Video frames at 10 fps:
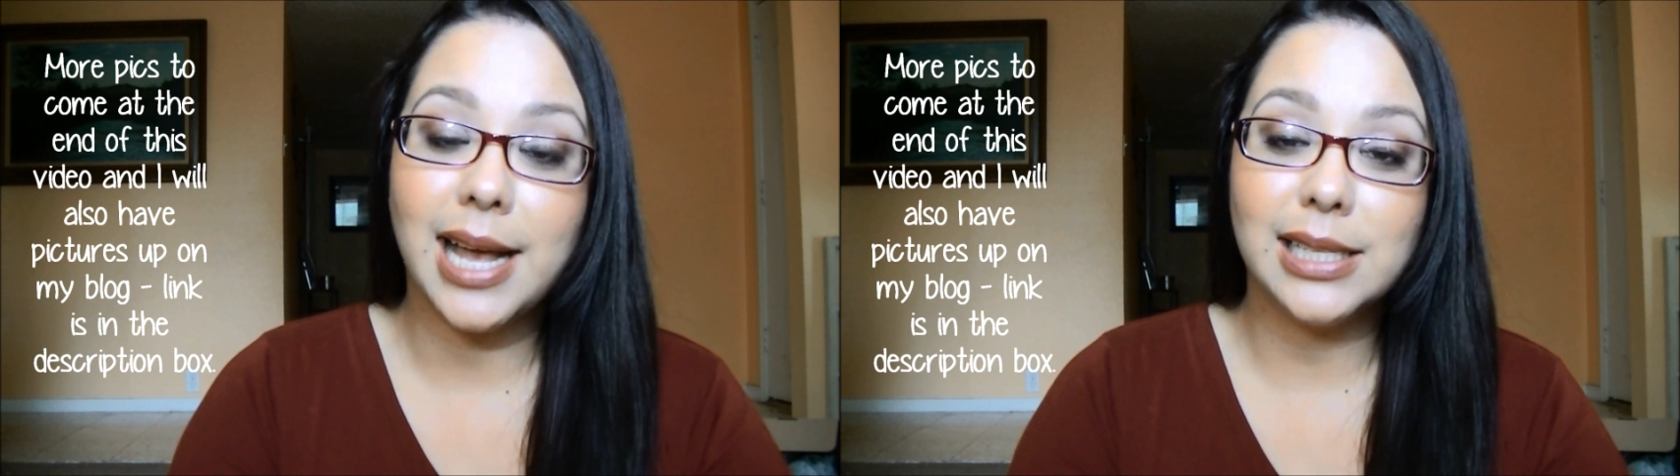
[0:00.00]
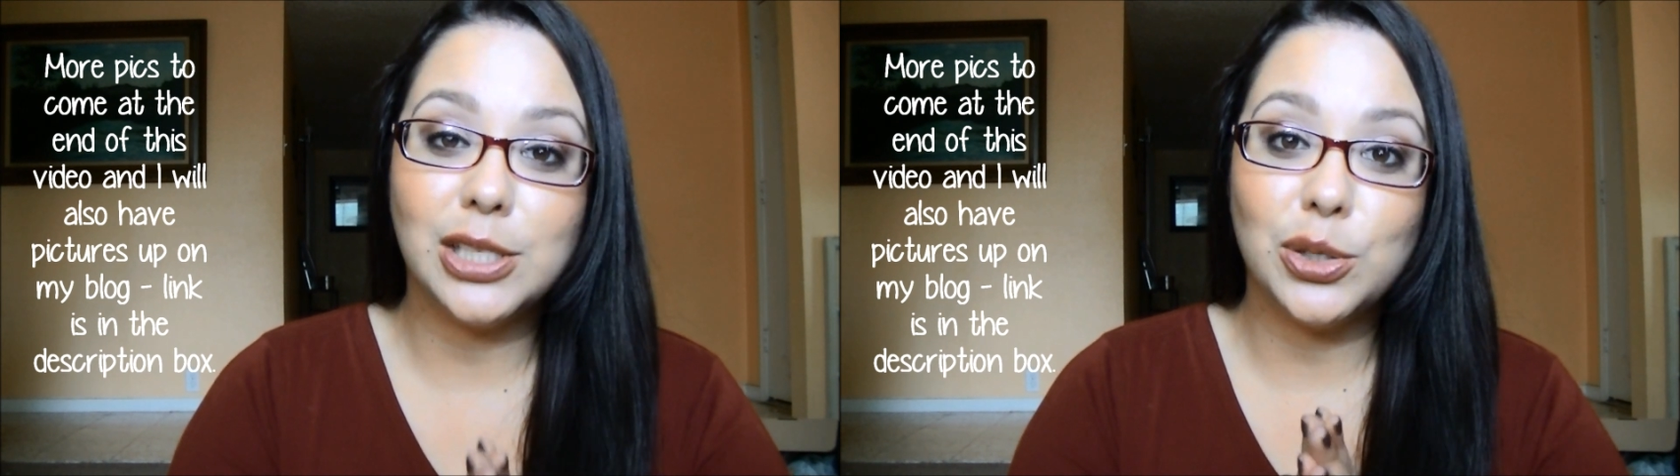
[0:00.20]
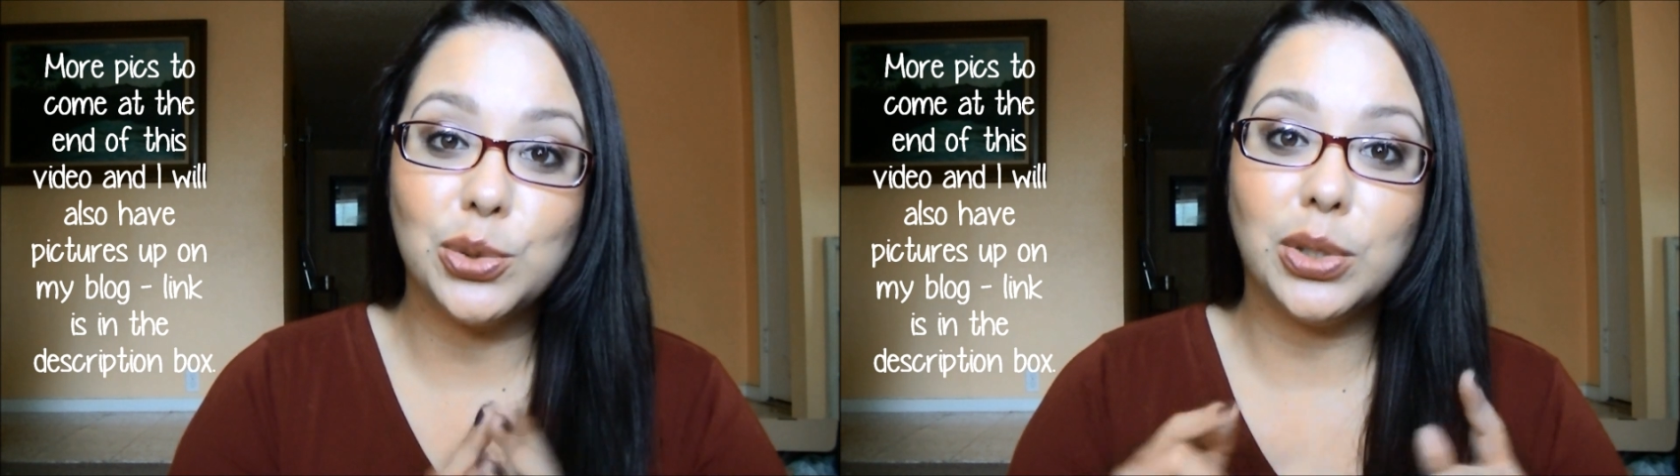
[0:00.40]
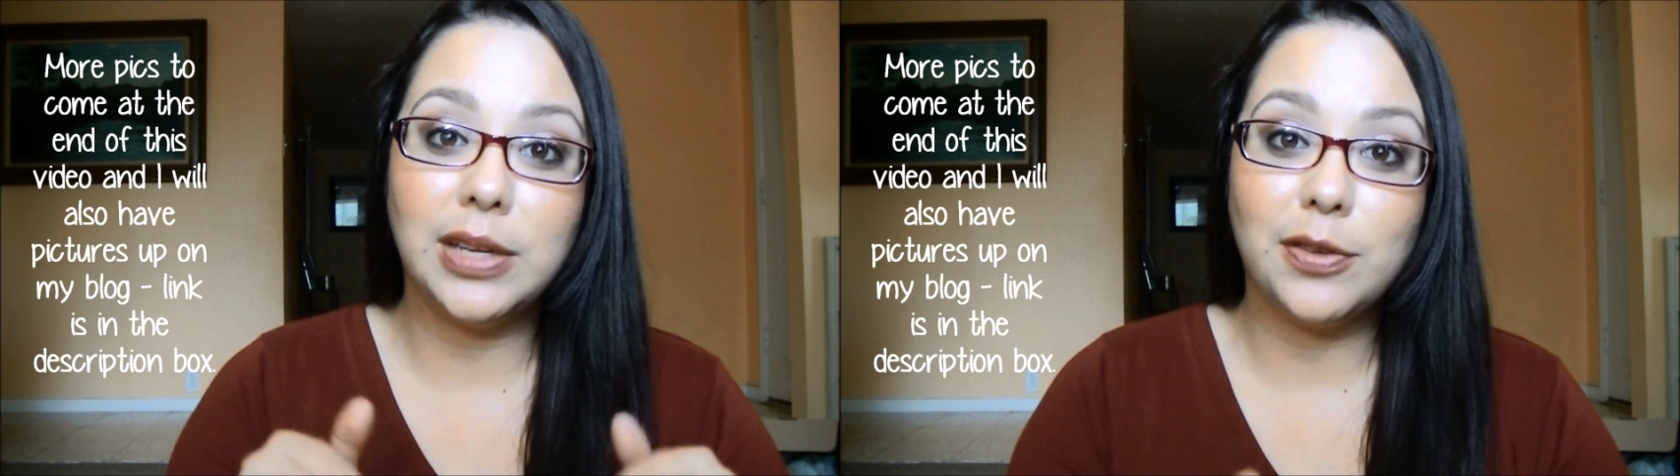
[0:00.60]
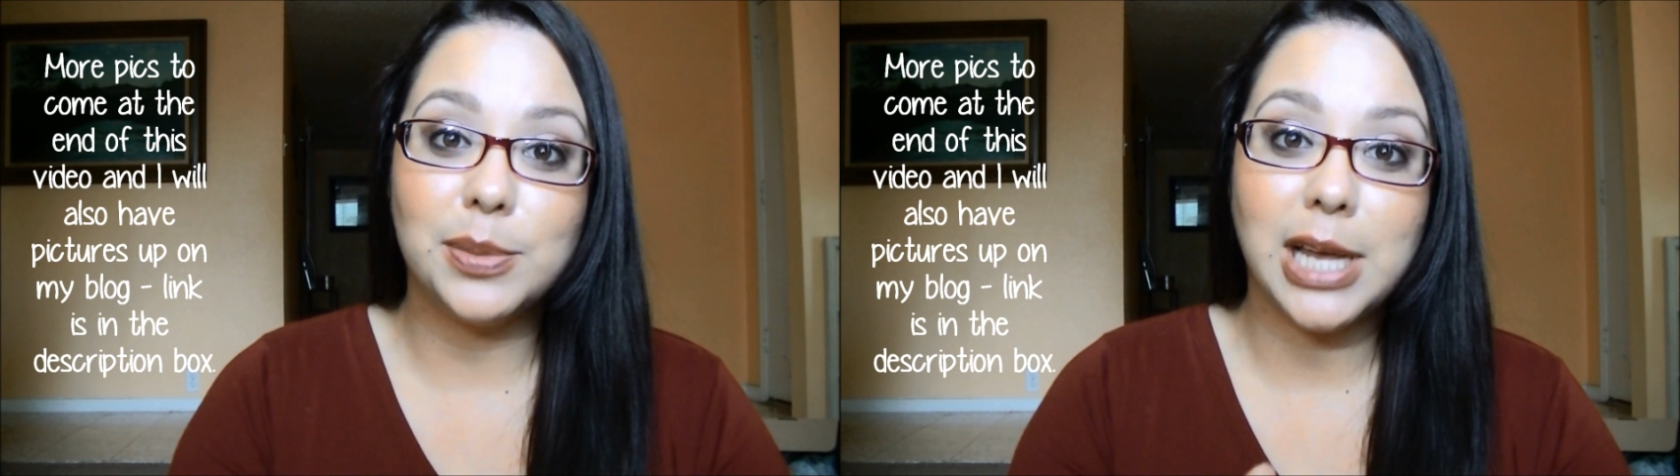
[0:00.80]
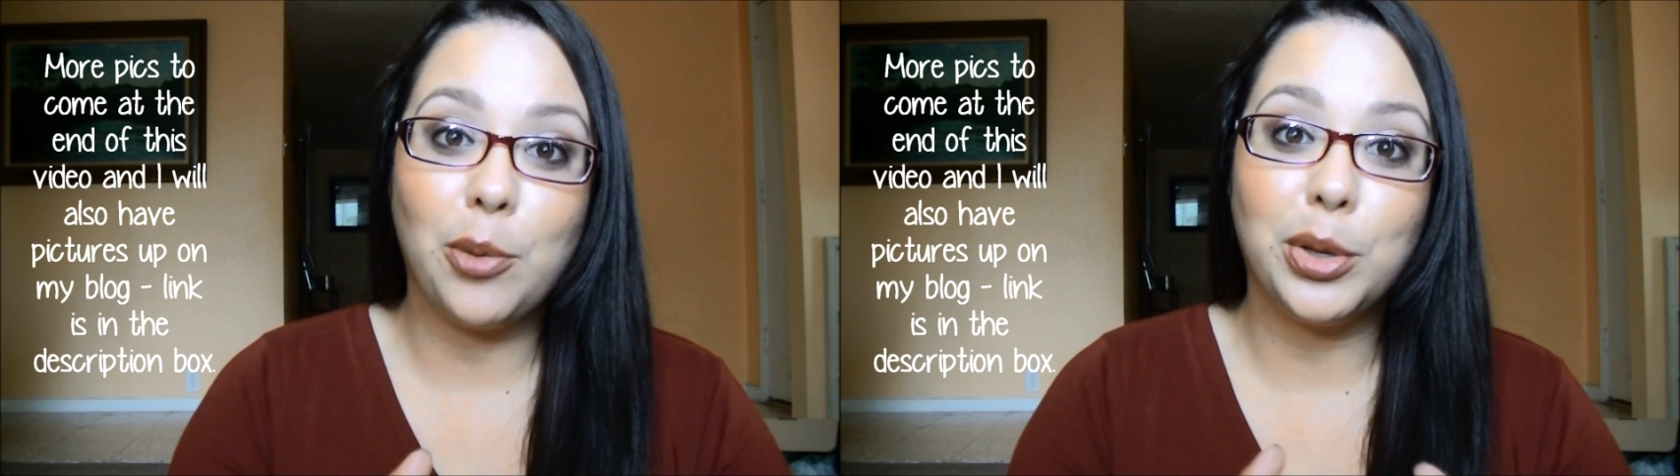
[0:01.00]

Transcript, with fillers: as usual, leave them down